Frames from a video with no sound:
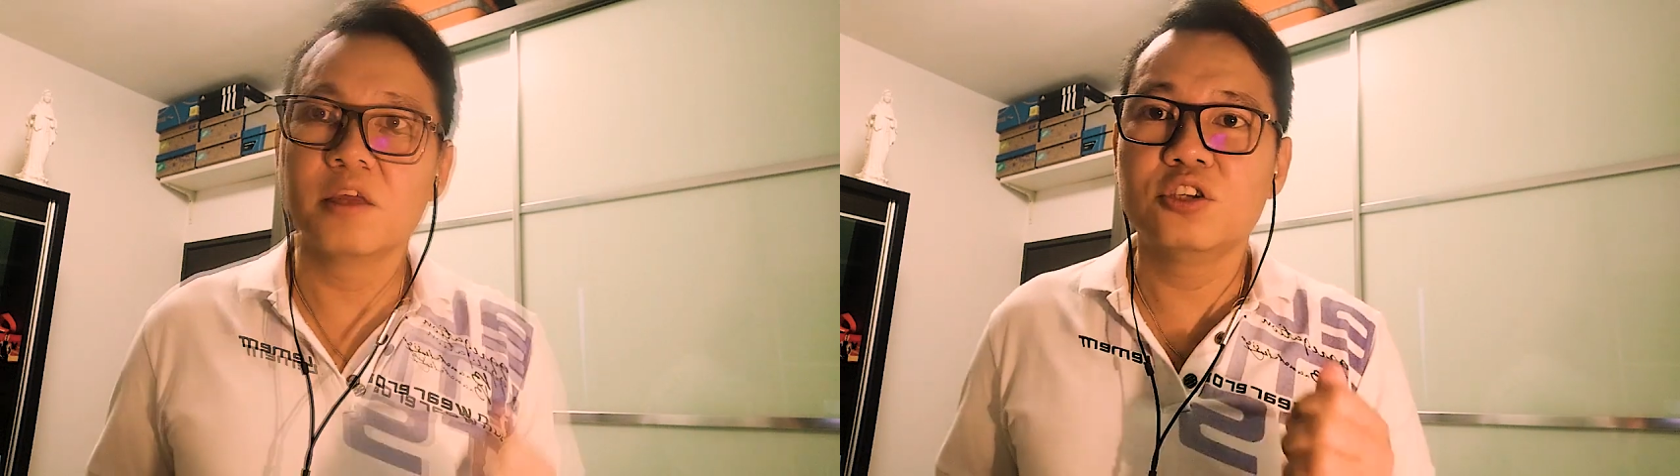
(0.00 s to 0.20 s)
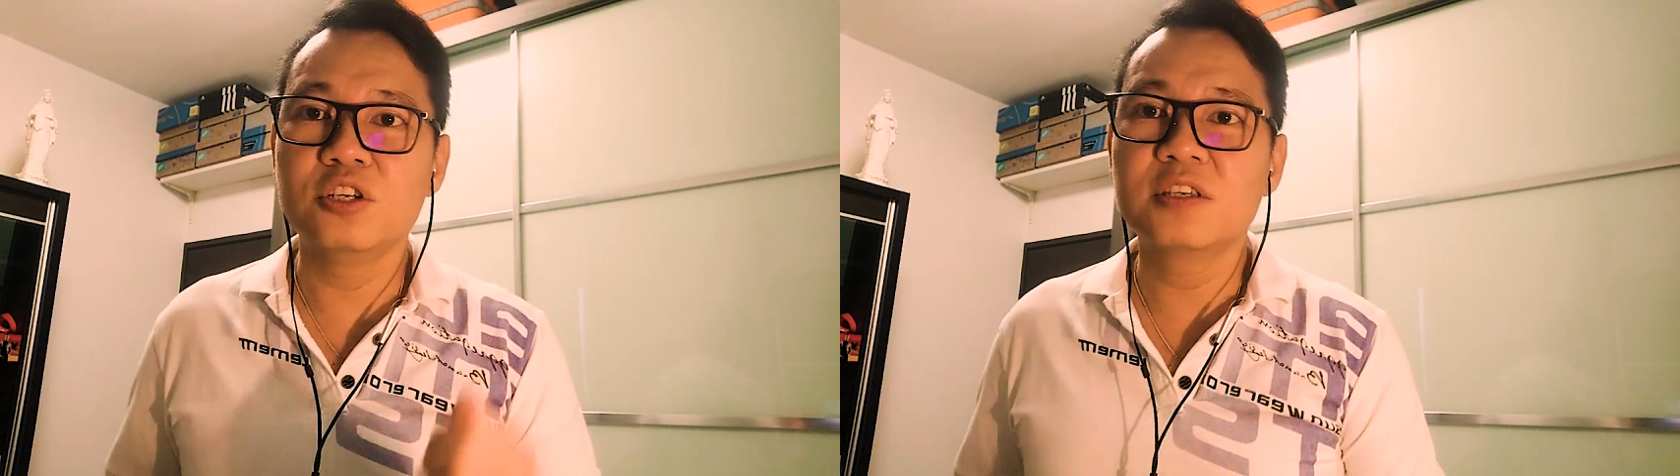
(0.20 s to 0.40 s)

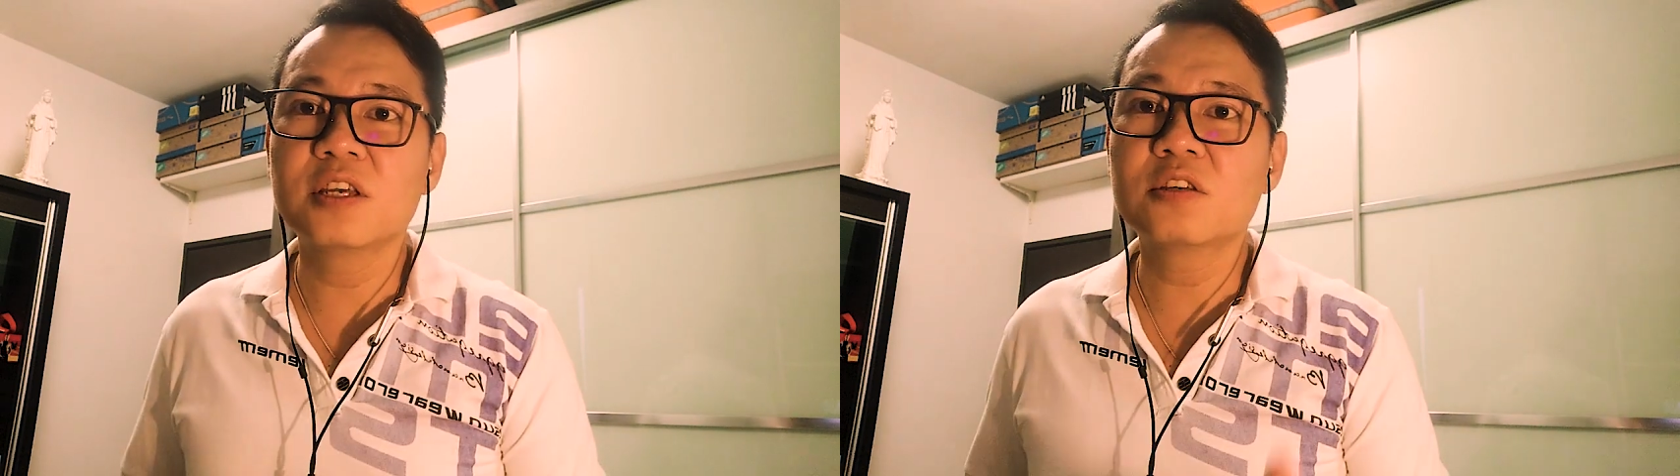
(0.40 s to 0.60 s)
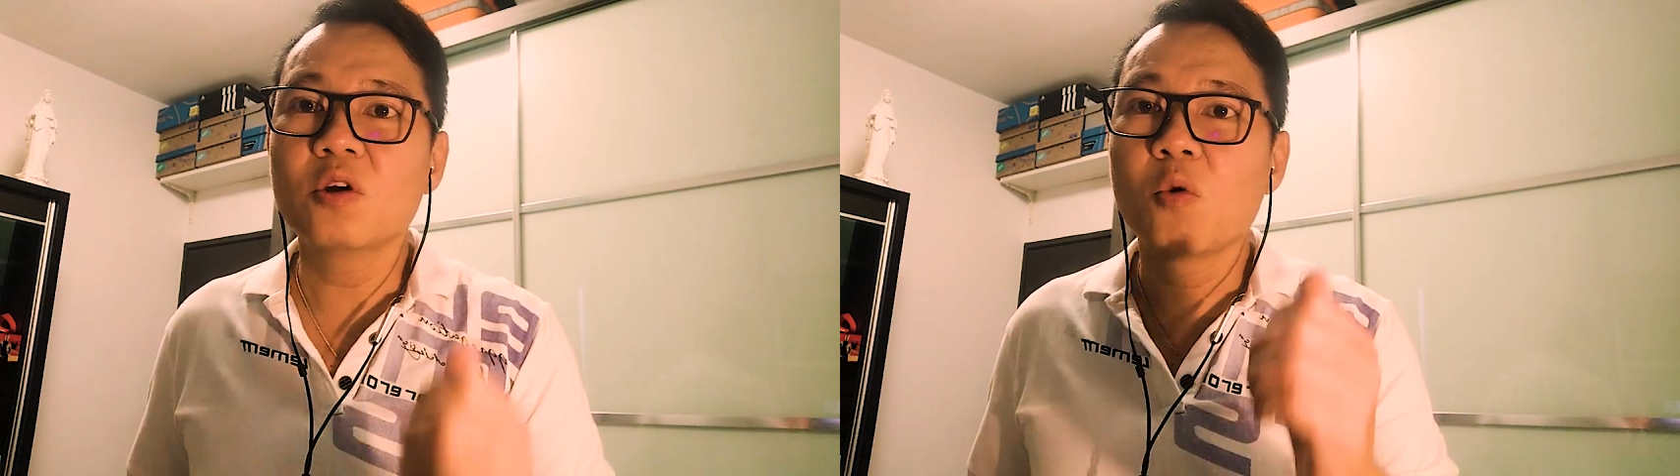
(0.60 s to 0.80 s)

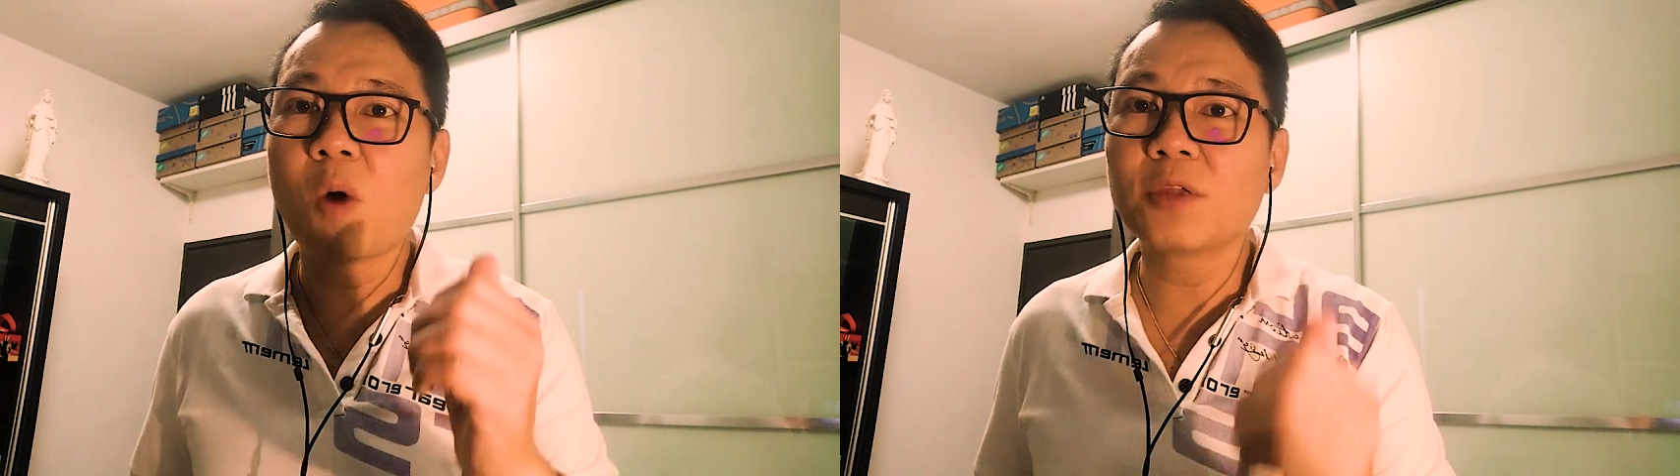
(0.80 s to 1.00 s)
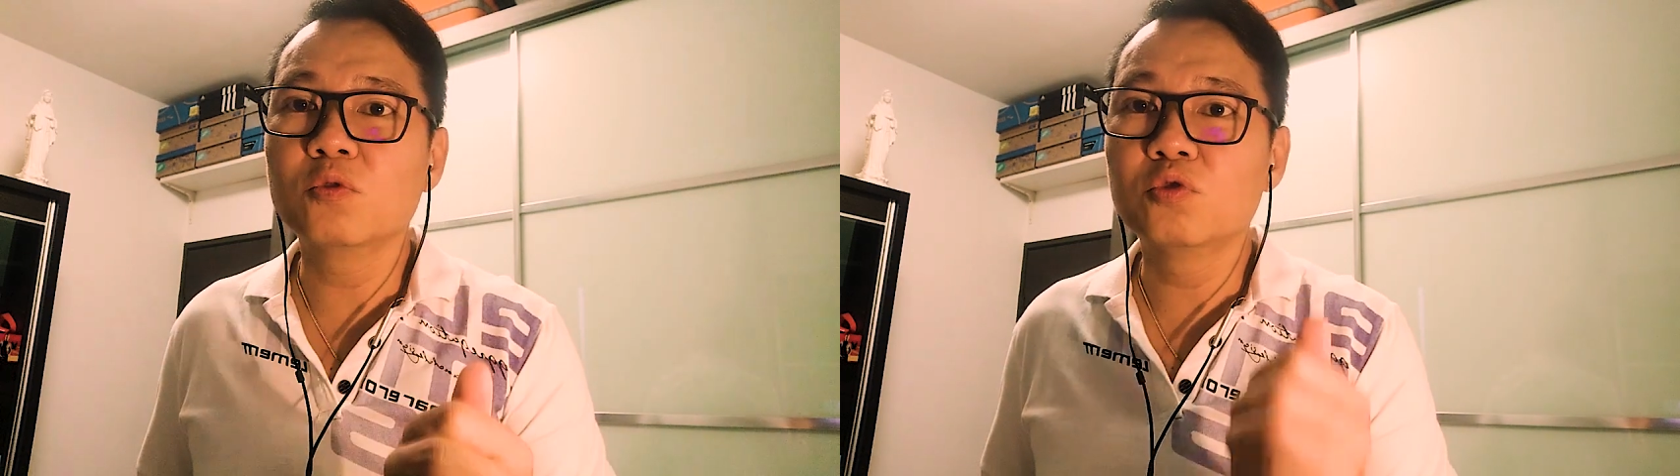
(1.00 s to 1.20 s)
Jesus
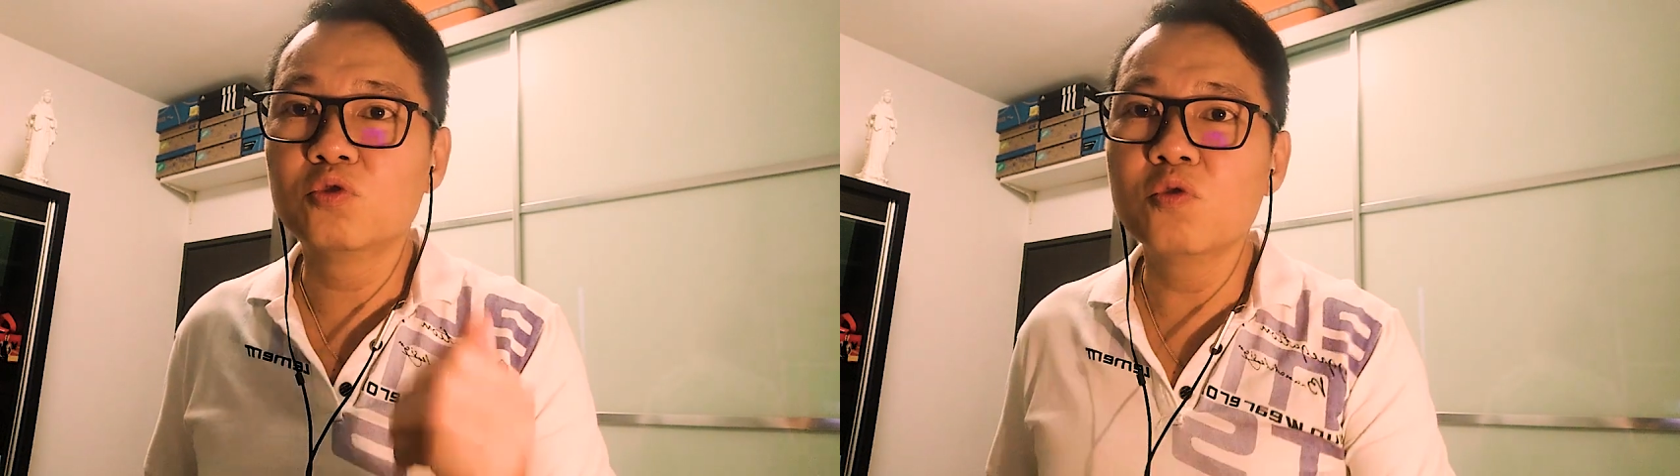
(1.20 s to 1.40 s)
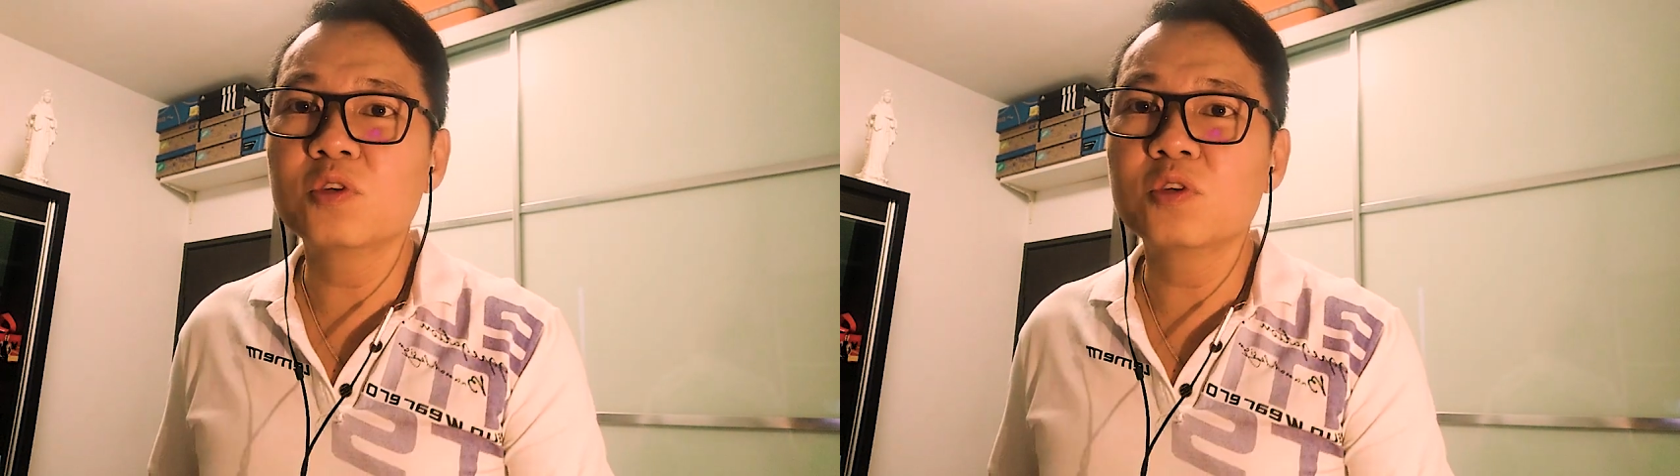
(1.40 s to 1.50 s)
wants to do